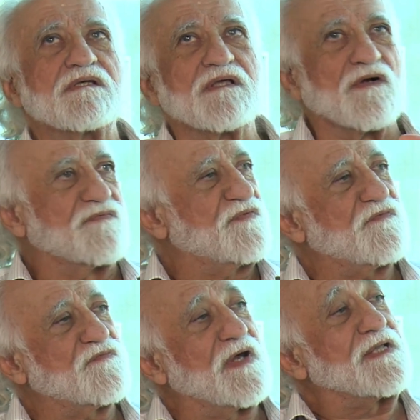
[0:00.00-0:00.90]
you know,
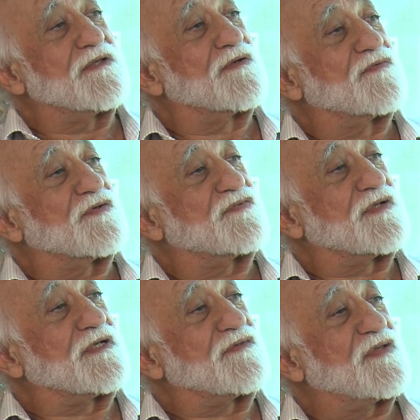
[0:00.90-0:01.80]
fifth-rate
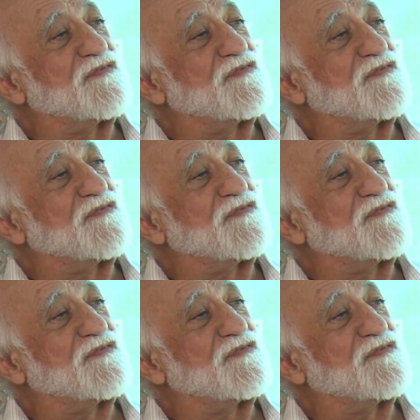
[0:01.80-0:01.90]
universities.